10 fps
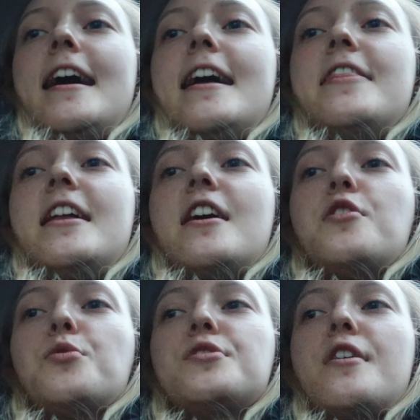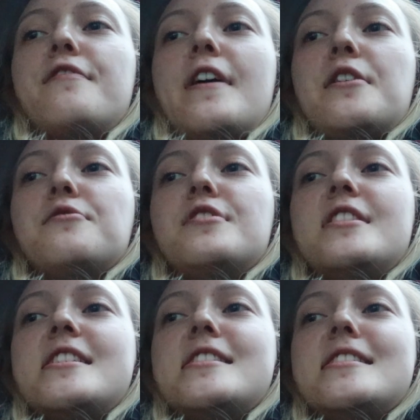And then I also found
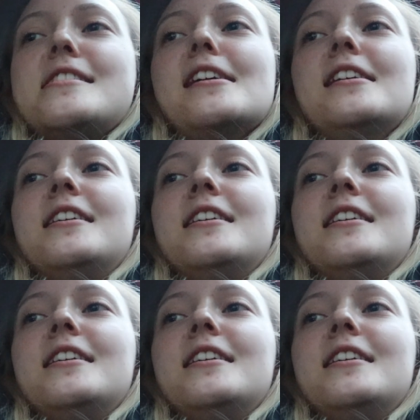the